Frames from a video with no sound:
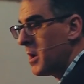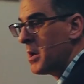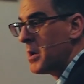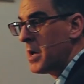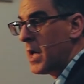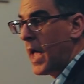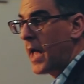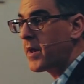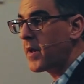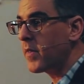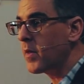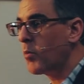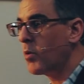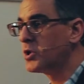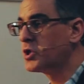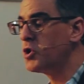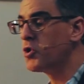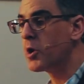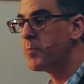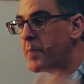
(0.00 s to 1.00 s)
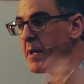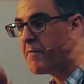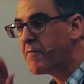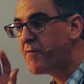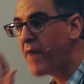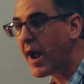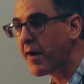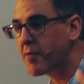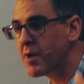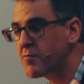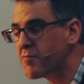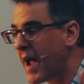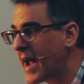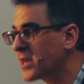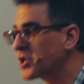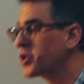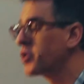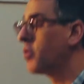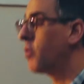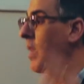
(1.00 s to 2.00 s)
In other words, you can be very
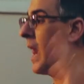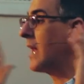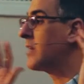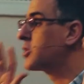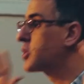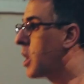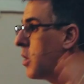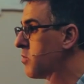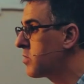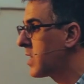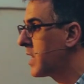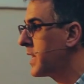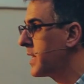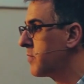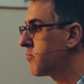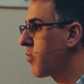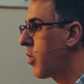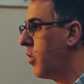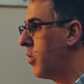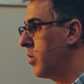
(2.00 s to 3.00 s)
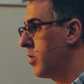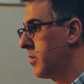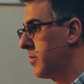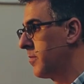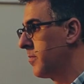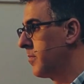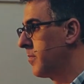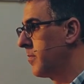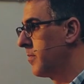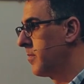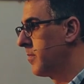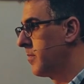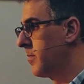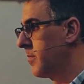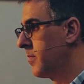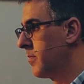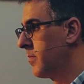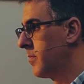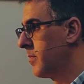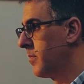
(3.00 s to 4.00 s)
rational and totally wrong.
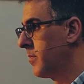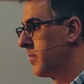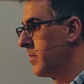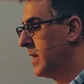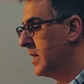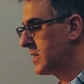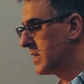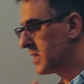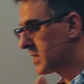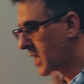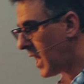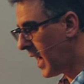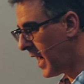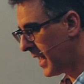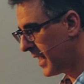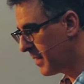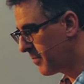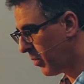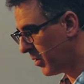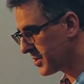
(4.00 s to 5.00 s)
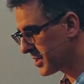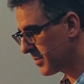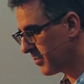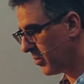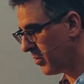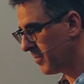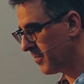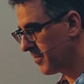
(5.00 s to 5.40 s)
It's entirely possible.